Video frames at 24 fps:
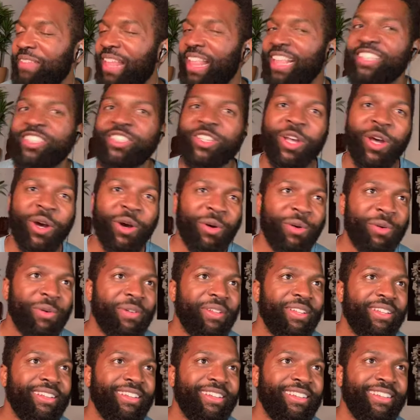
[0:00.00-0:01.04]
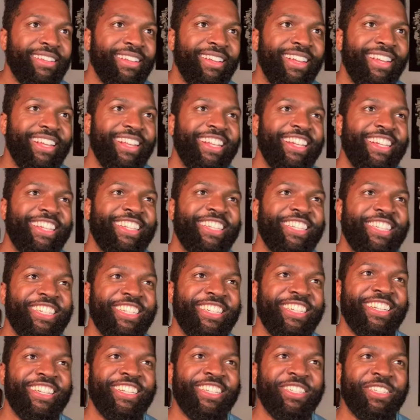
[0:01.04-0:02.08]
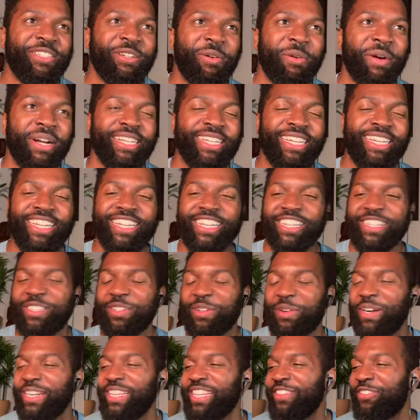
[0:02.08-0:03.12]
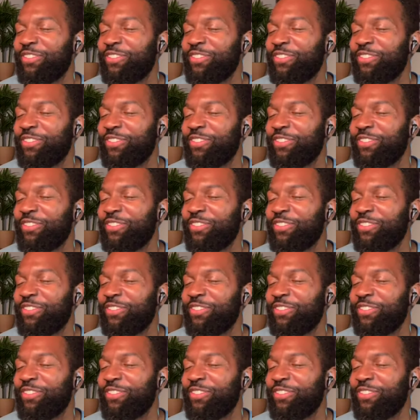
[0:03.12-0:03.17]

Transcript: 20, 24 minutes into this.